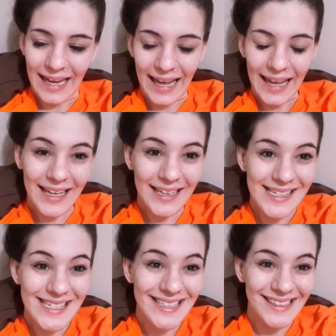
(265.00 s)

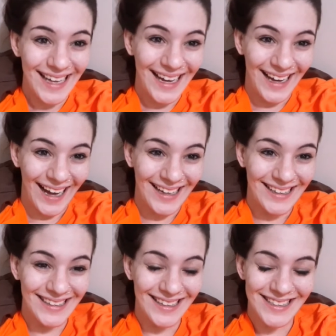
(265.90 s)
And, yeah,
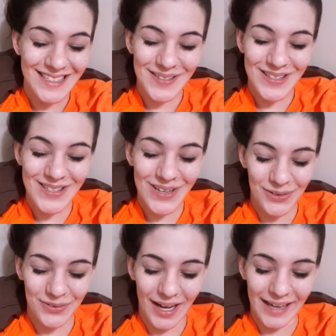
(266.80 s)
it's so
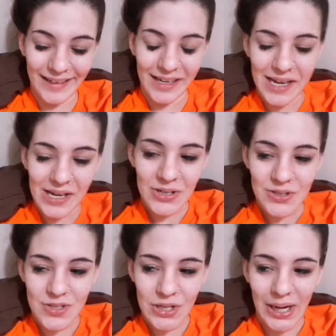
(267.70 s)
fun.
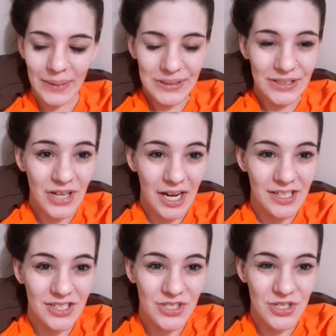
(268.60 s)
So I'm gonna try to
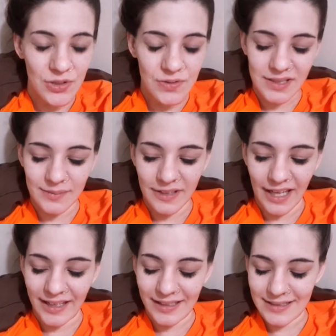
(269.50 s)
just do some,
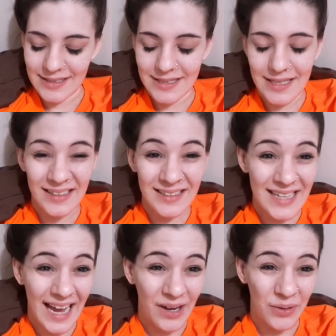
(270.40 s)
like, sitting
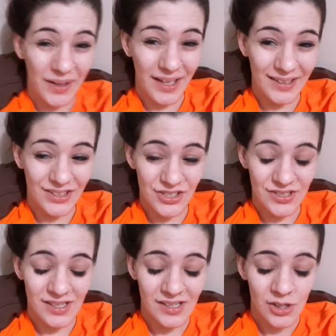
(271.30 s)
down and just
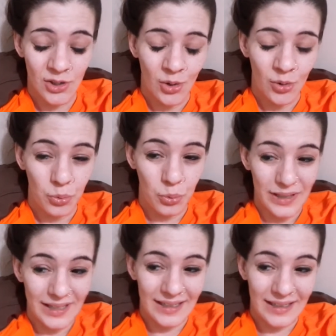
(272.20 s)

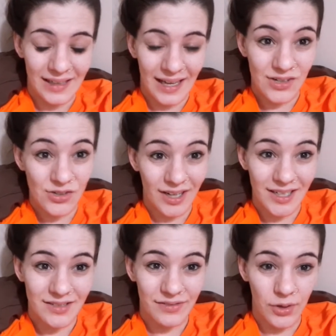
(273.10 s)
reading and trying
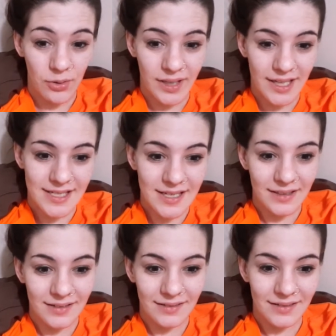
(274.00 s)
to focus
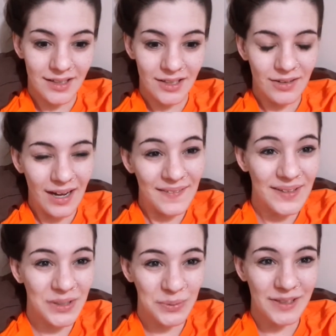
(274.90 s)
and, you know, have a
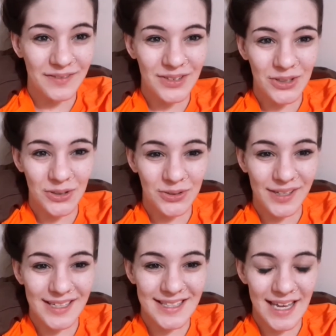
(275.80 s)
little bit of good old
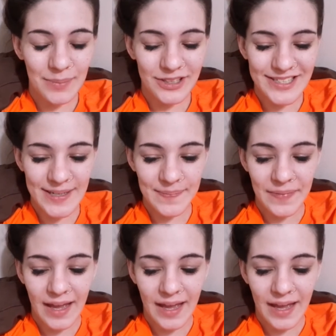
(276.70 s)
escapism.